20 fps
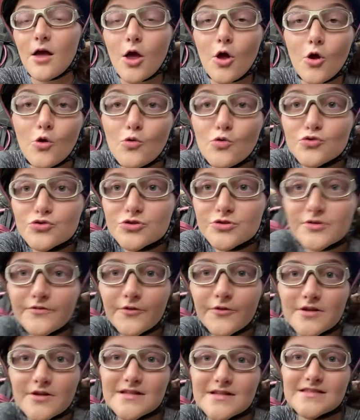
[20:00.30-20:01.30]
Ooh, it's three
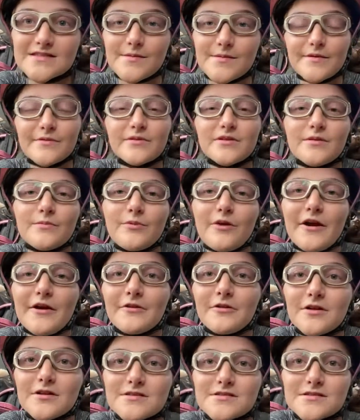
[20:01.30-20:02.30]
forty-six. I better put the
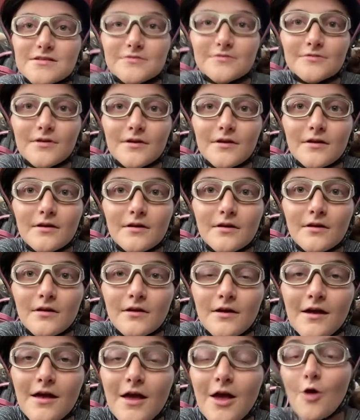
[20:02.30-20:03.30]
bridle on soon.
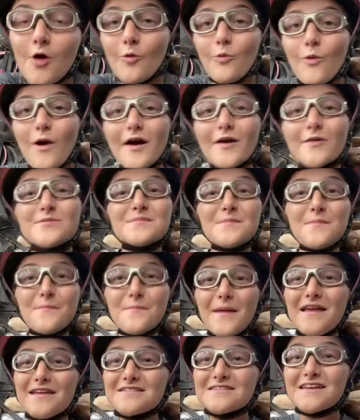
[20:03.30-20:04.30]
Rocket was
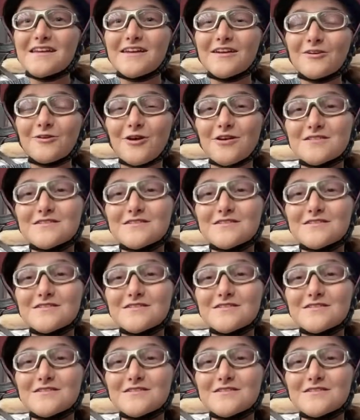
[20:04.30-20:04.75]
amazing in cross